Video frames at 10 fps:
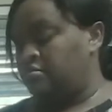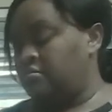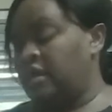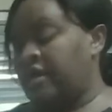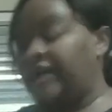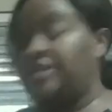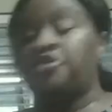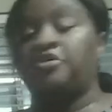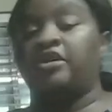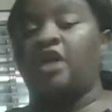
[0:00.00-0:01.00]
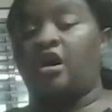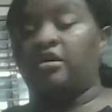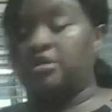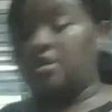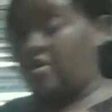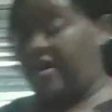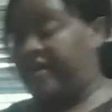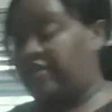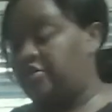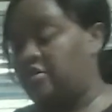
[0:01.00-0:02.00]
Now guys, you can also
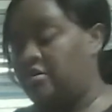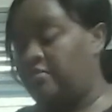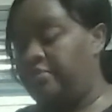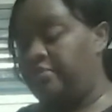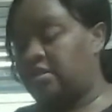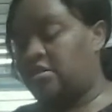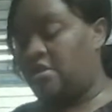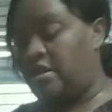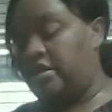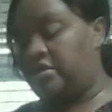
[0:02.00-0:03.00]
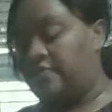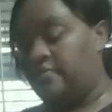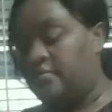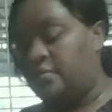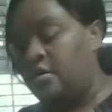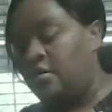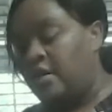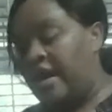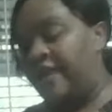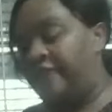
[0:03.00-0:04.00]
add your minced garlic
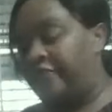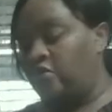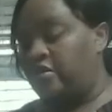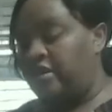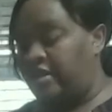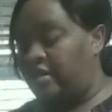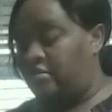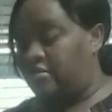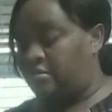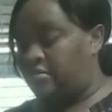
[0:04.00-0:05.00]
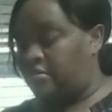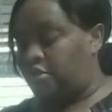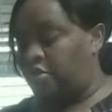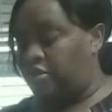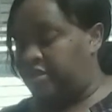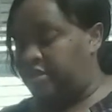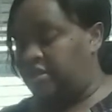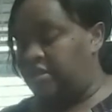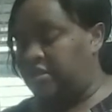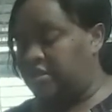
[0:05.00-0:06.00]
after you get it to the
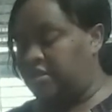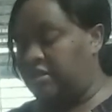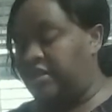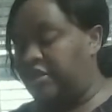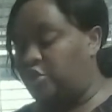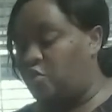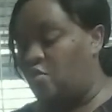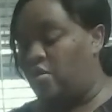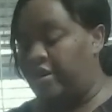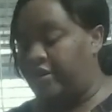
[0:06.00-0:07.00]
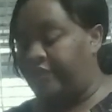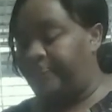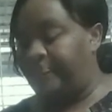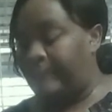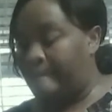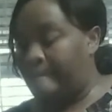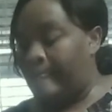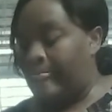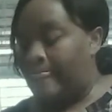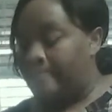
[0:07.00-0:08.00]
consistency that you want it.
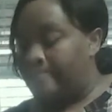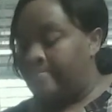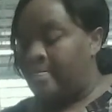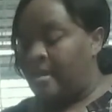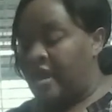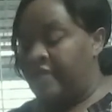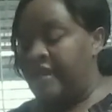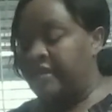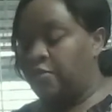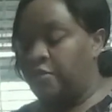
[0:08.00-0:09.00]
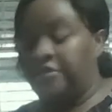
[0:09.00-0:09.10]
And that's with